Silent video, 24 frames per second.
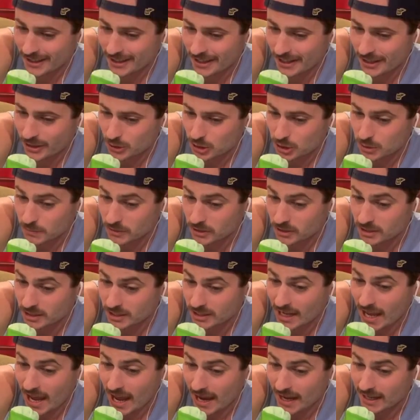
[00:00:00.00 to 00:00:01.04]
Chris
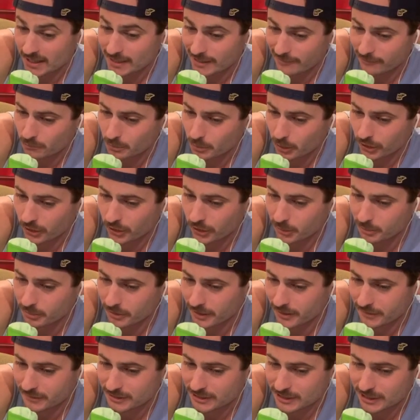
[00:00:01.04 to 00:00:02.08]
Middleton, and Devin Booker are
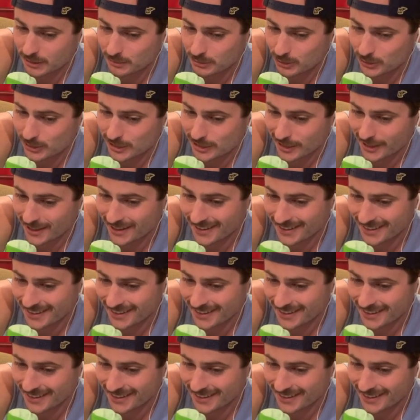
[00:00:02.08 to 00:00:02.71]
playing for Team USA.